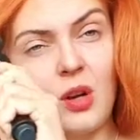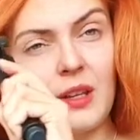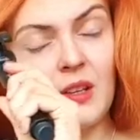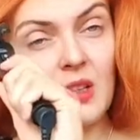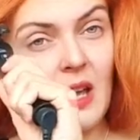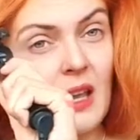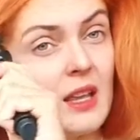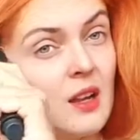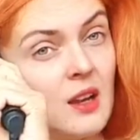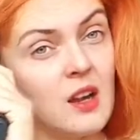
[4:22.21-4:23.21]
I guess
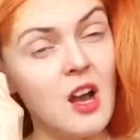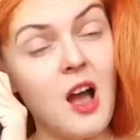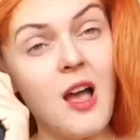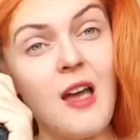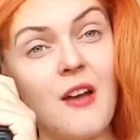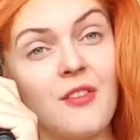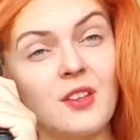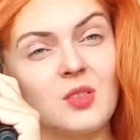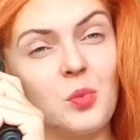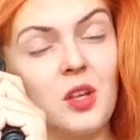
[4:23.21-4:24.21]
I have
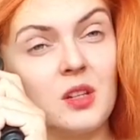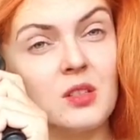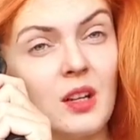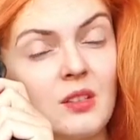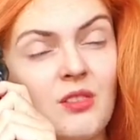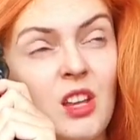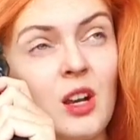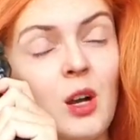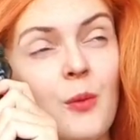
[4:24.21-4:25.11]
experienced kind of like